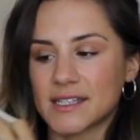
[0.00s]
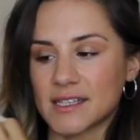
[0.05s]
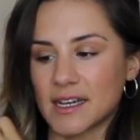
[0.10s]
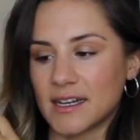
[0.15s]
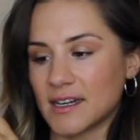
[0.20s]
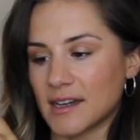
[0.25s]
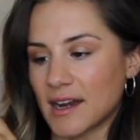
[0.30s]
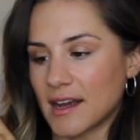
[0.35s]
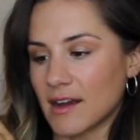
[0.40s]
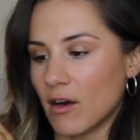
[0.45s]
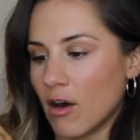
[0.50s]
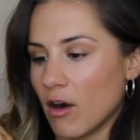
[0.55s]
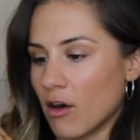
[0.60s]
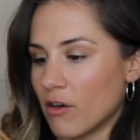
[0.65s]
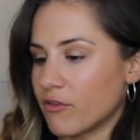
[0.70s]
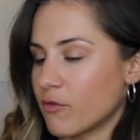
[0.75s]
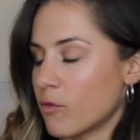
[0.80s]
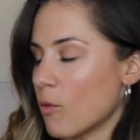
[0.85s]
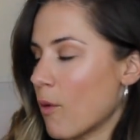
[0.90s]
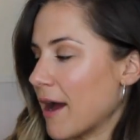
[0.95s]
this kind of like
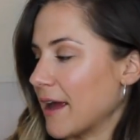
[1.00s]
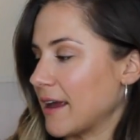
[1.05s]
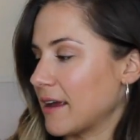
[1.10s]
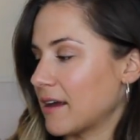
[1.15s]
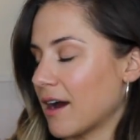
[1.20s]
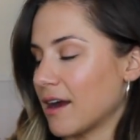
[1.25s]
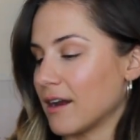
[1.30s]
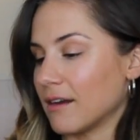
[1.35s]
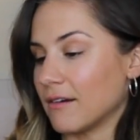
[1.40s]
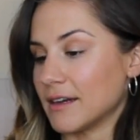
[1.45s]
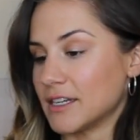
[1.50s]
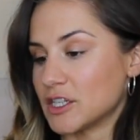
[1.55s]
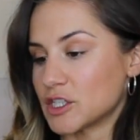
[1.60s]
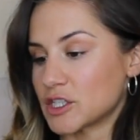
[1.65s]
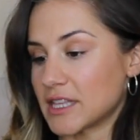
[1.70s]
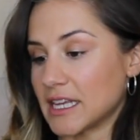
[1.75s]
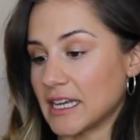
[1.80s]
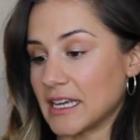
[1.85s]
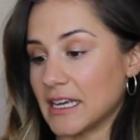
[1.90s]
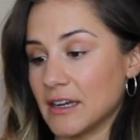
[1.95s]
off-white colour. I
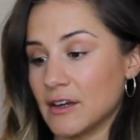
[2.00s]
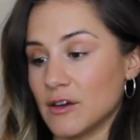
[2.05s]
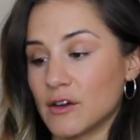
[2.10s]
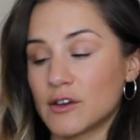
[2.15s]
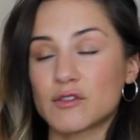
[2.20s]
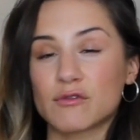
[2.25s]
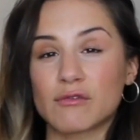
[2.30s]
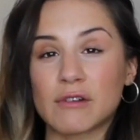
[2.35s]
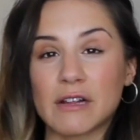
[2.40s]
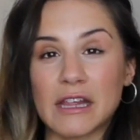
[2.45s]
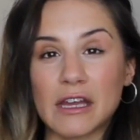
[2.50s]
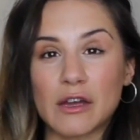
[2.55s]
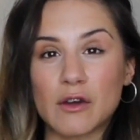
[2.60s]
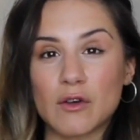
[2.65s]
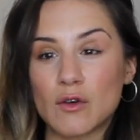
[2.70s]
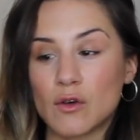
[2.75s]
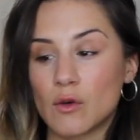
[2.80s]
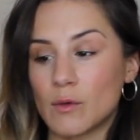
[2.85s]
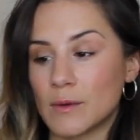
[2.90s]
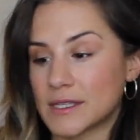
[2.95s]
just think it looks really
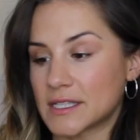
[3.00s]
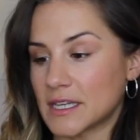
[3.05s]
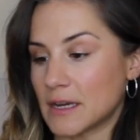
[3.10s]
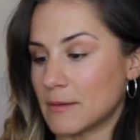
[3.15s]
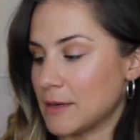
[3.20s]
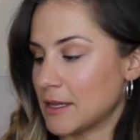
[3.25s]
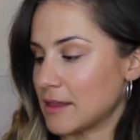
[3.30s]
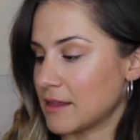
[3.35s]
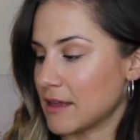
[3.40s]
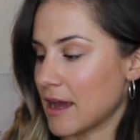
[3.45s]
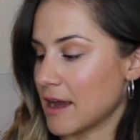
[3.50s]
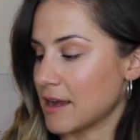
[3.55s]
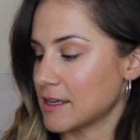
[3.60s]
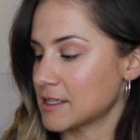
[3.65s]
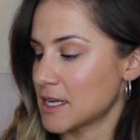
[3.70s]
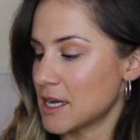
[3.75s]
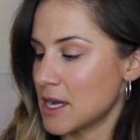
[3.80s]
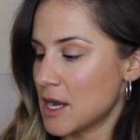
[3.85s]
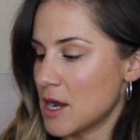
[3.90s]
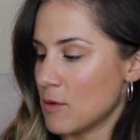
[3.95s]
cool with so many
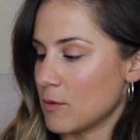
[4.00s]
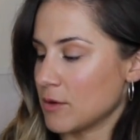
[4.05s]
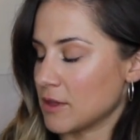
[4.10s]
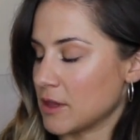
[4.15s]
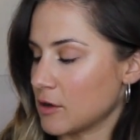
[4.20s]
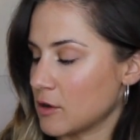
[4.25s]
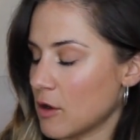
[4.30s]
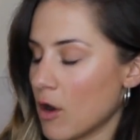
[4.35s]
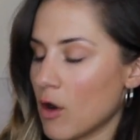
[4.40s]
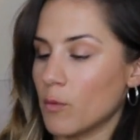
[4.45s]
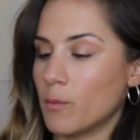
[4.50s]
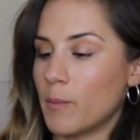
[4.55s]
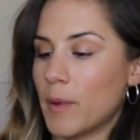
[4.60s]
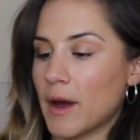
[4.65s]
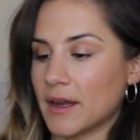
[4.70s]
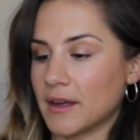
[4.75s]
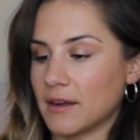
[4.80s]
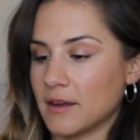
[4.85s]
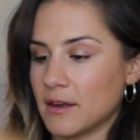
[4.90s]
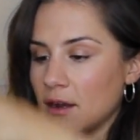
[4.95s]
things, with the gold
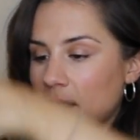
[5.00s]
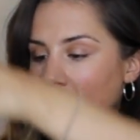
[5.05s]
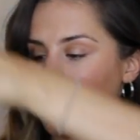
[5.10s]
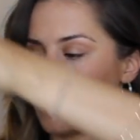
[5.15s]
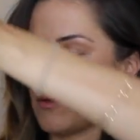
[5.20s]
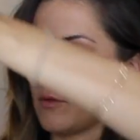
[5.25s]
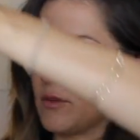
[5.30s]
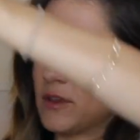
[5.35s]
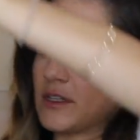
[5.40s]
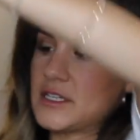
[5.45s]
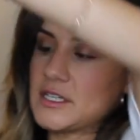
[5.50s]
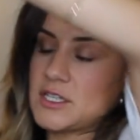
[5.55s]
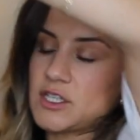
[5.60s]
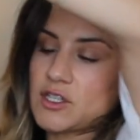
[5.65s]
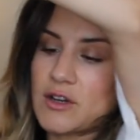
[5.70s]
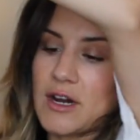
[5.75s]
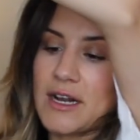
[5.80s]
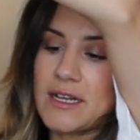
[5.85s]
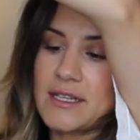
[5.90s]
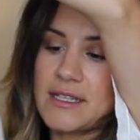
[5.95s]
button and all the
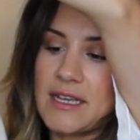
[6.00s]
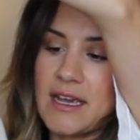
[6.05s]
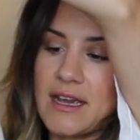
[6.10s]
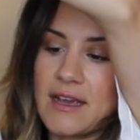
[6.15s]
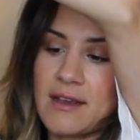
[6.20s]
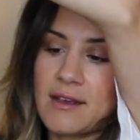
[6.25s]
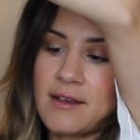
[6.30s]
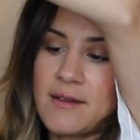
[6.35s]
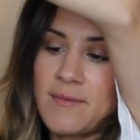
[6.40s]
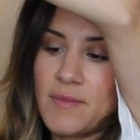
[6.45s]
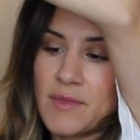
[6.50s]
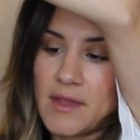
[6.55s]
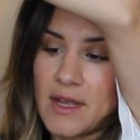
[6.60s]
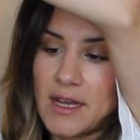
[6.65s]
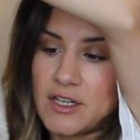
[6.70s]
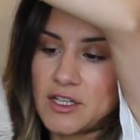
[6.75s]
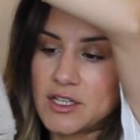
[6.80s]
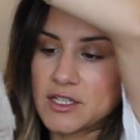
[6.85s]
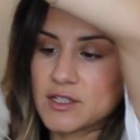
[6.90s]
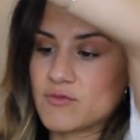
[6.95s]
distressing.
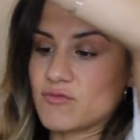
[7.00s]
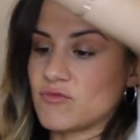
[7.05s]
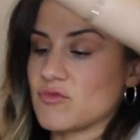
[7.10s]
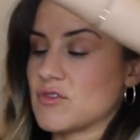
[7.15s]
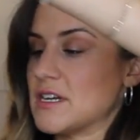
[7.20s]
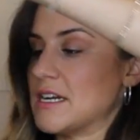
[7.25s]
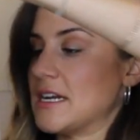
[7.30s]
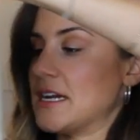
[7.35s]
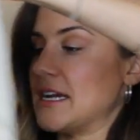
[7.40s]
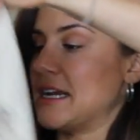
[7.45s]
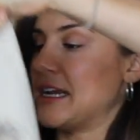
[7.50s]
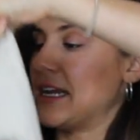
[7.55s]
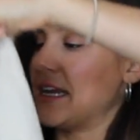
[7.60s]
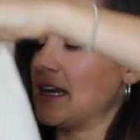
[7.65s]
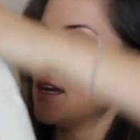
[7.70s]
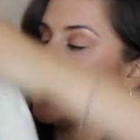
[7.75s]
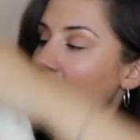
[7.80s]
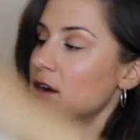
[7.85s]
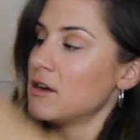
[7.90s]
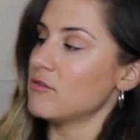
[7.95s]
I just
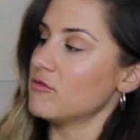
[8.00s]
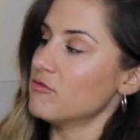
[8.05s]
really